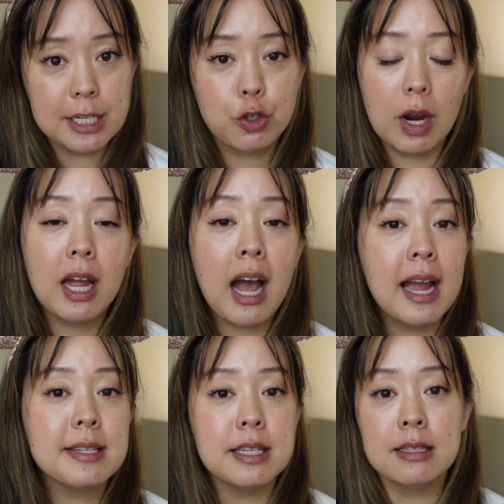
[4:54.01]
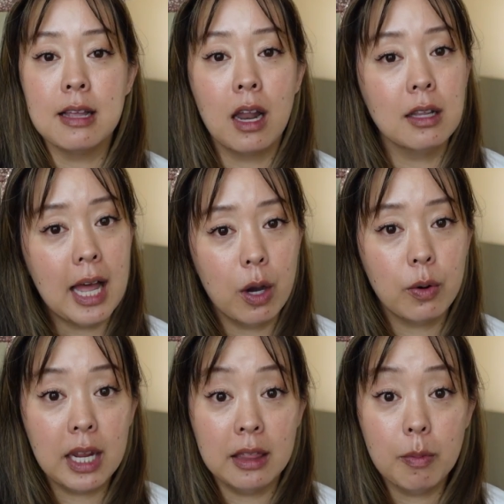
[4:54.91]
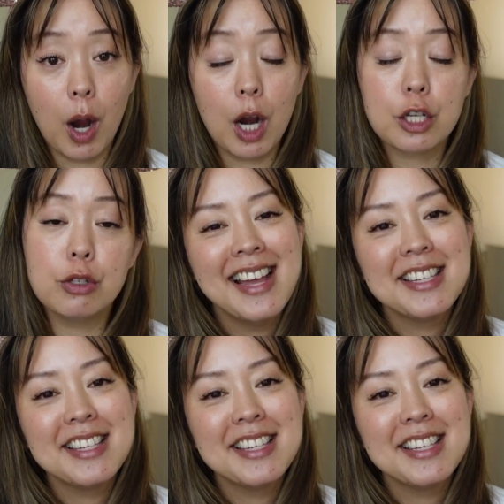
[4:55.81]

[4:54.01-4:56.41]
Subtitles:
Dry ice is not allowed in the parks.